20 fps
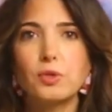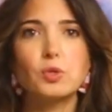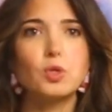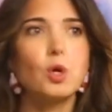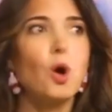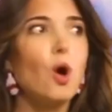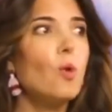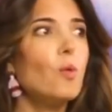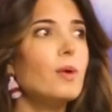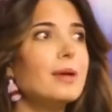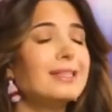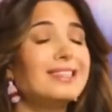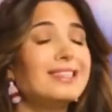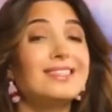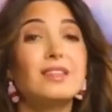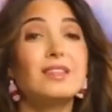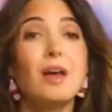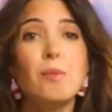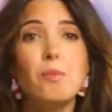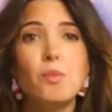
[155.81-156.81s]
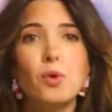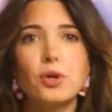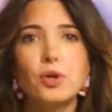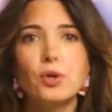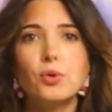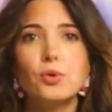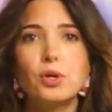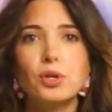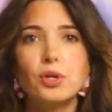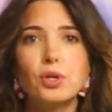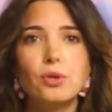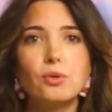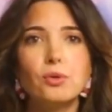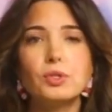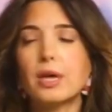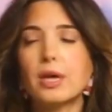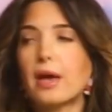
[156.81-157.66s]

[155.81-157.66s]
There's always someone who could use